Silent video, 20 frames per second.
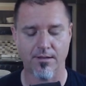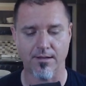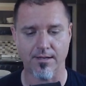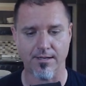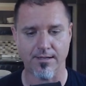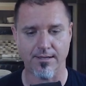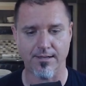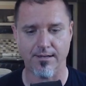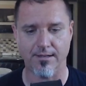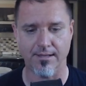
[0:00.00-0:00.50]

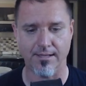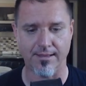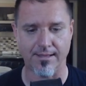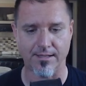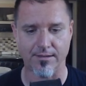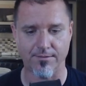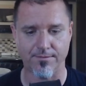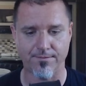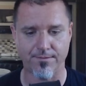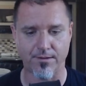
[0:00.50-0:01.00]
Ideally,
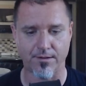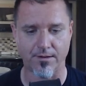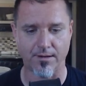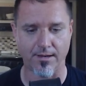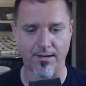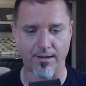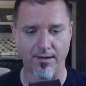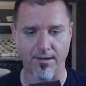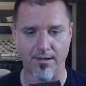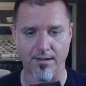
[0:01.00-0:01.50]
that's far
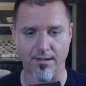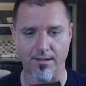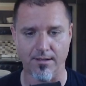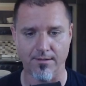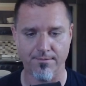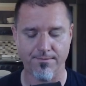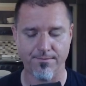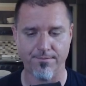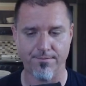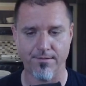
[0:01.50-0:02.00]

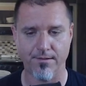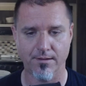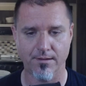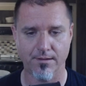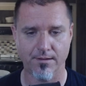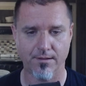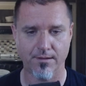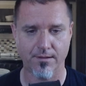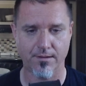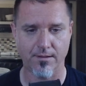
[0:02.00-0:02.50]
enough.
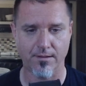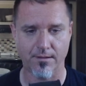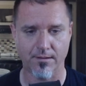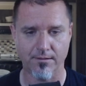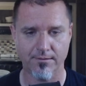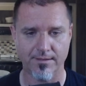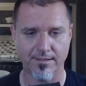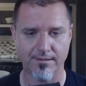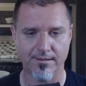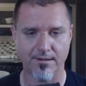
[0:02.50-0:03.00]

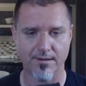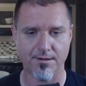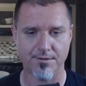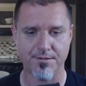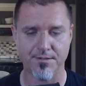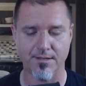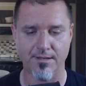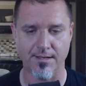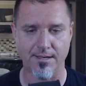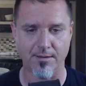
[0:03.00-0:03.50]
Looks like
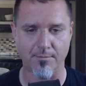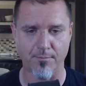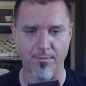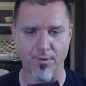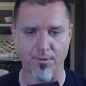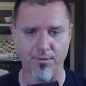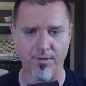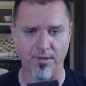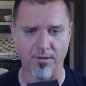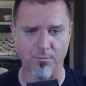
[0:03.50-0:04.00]
there's an
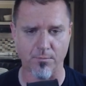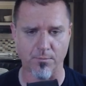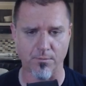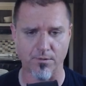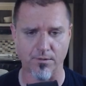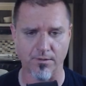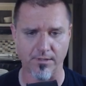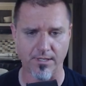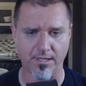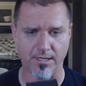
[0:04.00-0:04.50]
ammonia
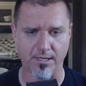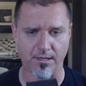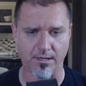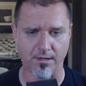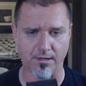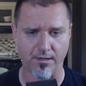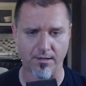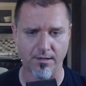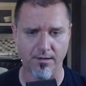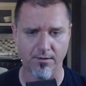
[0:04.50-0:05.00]
world
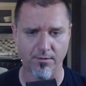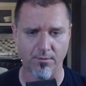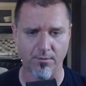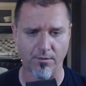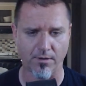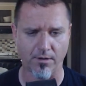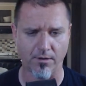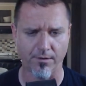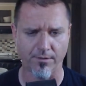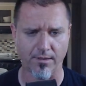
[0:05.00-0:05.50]
here,
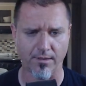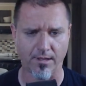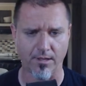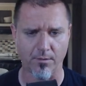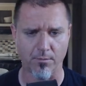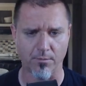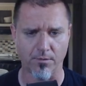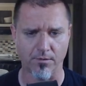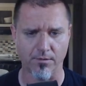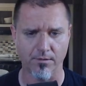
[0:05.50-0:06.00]
or an
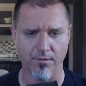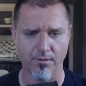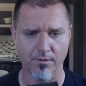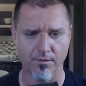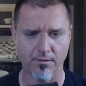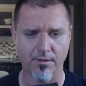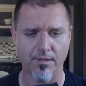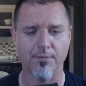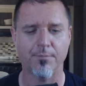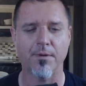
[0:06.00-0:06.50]
Earth-like world.
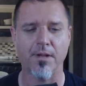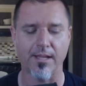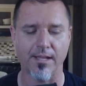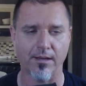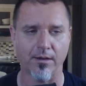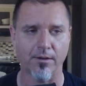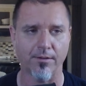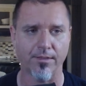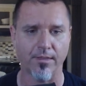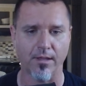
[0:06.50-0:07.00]
It's probably
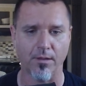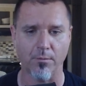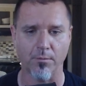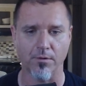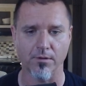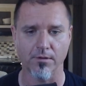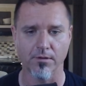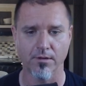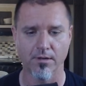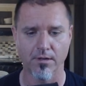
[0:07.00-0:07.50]
an Earth-like
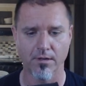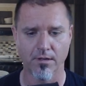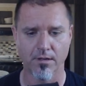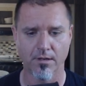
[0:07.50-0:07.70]
world,